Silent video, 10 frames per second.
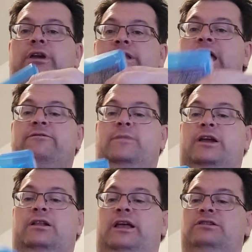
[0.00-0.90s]
great to have in my
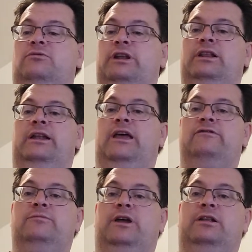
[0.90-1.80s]
collection. Really glad to have
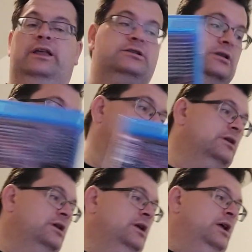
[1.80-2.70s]
this in my collection.
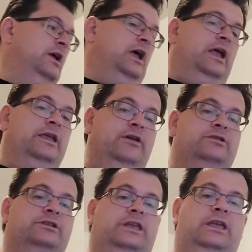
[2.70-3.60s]
And
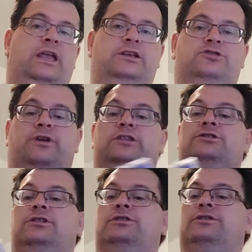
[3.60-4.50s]
here's the In the
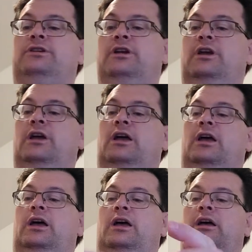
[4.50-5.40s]
Trenches
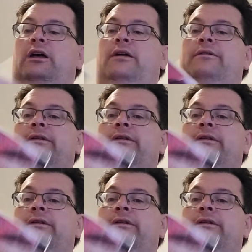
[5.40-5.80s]
uh,